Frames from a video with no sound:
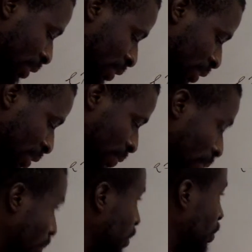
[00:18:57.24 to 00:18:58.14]
let's see,
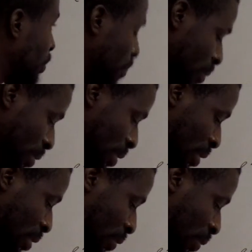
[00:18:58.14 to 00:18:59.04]
we will do
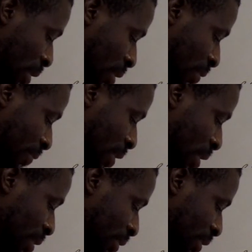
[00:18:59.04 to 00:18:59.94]

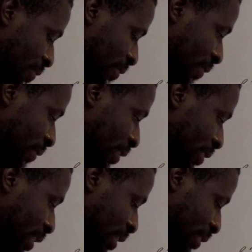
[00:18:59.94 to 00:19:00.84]

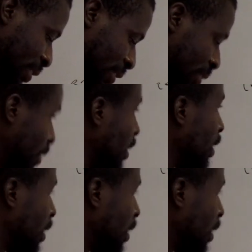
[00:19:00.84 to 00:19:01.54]
$12.50